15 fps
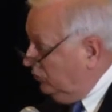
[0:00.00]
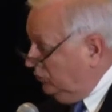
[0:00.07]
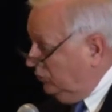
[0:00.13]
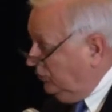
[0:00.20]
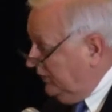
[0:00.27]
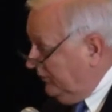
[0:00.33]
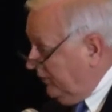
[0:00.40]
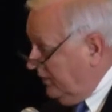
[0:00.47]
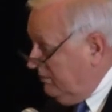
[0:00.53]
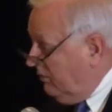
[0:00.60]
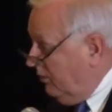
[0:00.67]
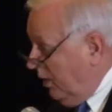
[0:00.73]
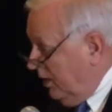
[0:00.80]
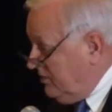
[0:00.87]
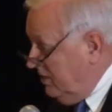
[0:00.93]
Two
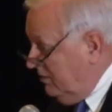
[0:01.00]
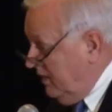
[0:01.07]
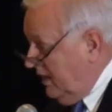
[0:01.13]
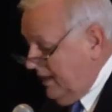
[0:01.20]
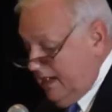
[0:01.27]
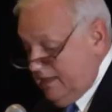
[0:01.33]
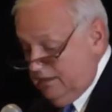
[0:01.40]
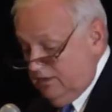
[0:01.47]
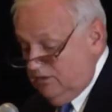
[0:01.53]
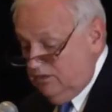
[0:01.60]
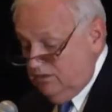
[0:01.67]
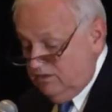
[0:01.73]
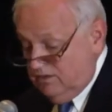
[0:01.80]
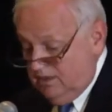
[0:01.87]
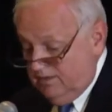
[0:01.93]
different thoughts about how you
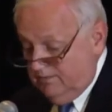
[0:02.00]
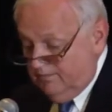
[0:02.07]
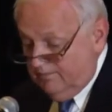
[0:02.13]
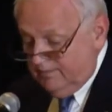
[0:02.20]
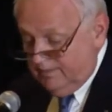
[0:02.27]
use it.